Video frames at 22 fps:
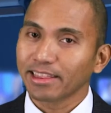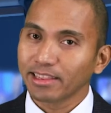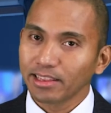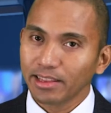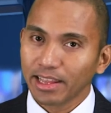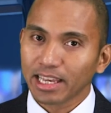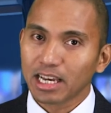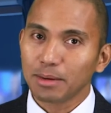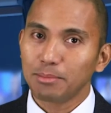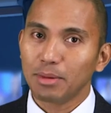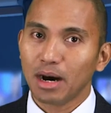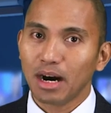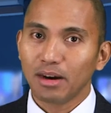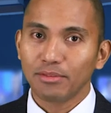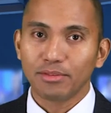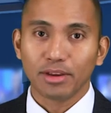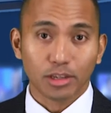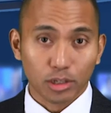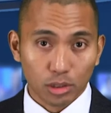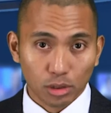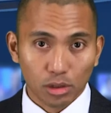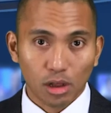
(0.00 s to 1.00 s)
the link above,
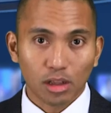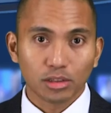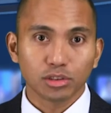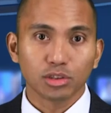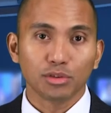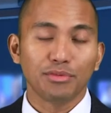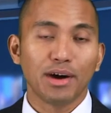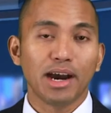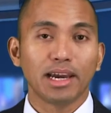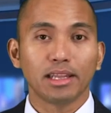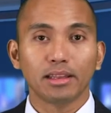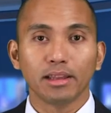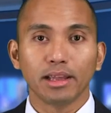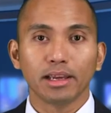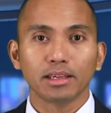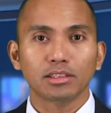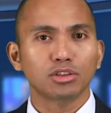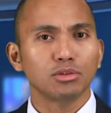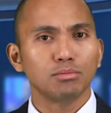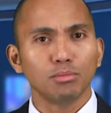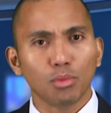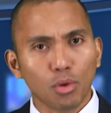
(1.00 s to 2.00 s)
and you'll also find
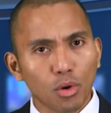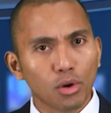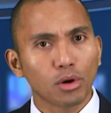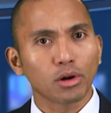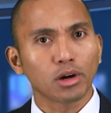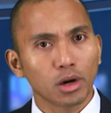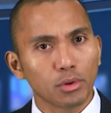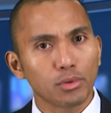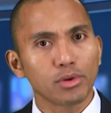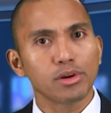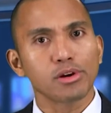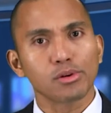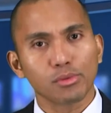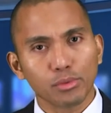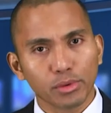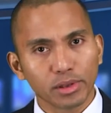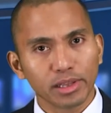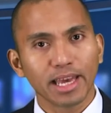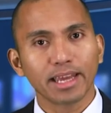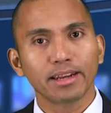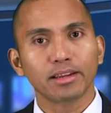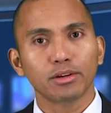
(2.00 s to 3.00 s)
links to more
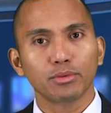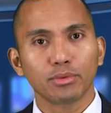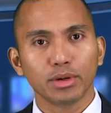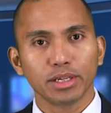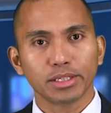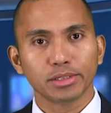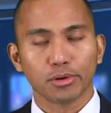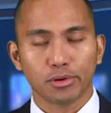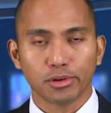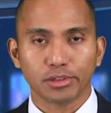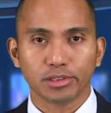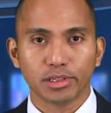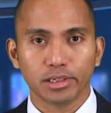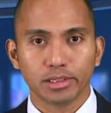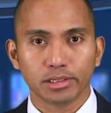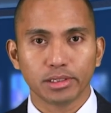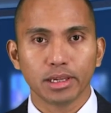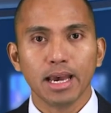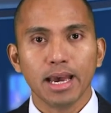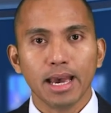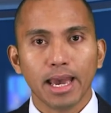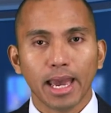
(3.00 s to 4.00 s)
career-related
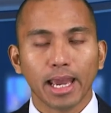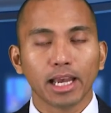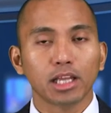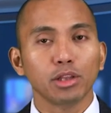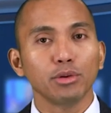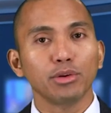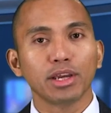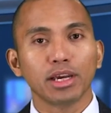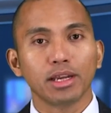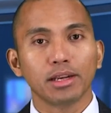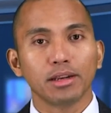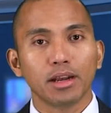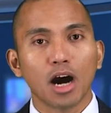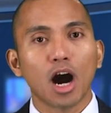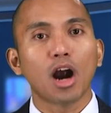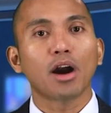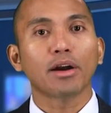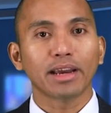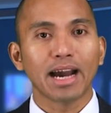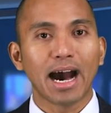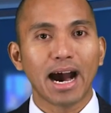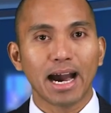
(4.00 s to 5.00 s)
resources, including an
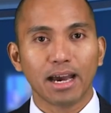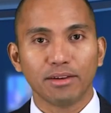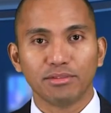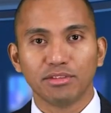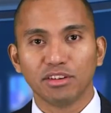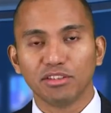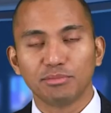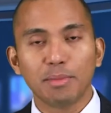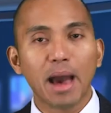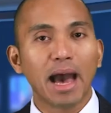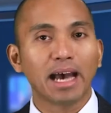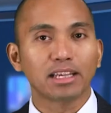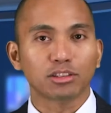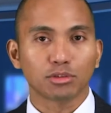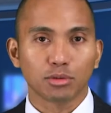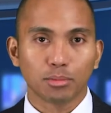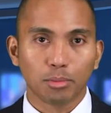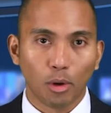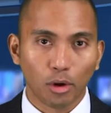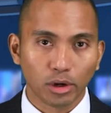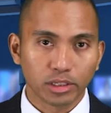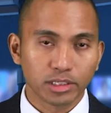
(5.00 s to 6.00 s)
archive of past
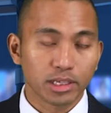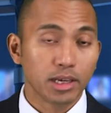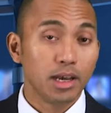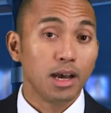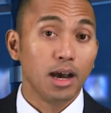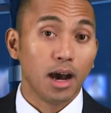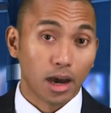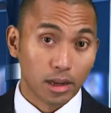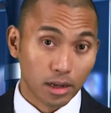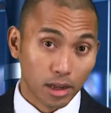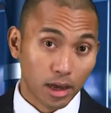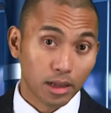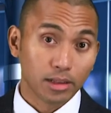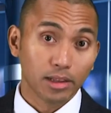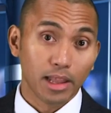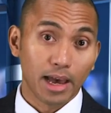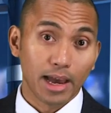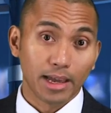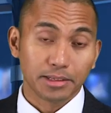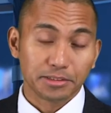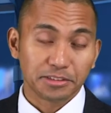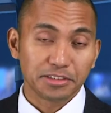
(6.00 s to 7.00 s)
reports, an
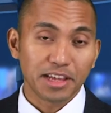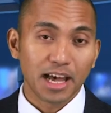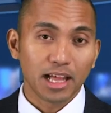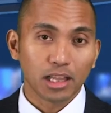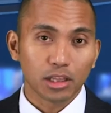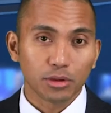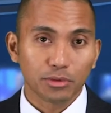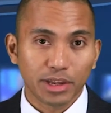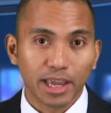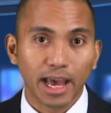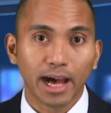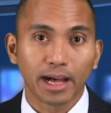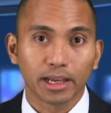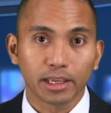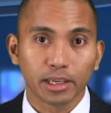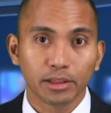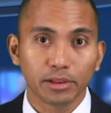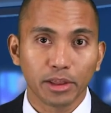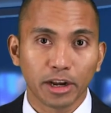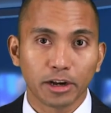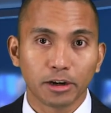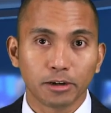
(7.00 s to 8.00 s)
online salary
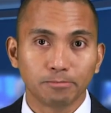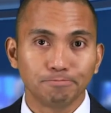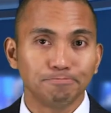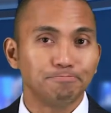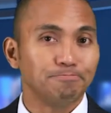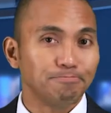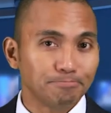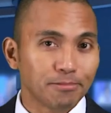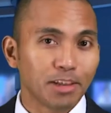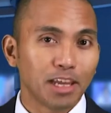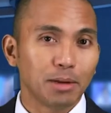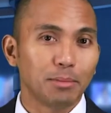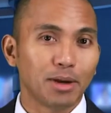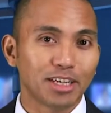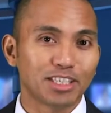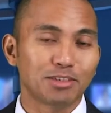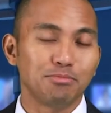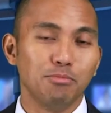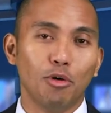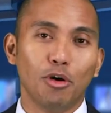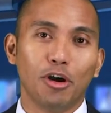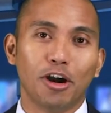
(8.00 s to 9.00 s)
calculator, and
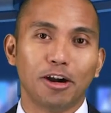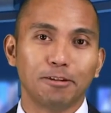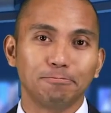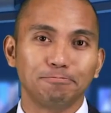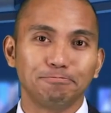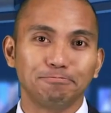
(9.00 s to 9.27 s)
much more.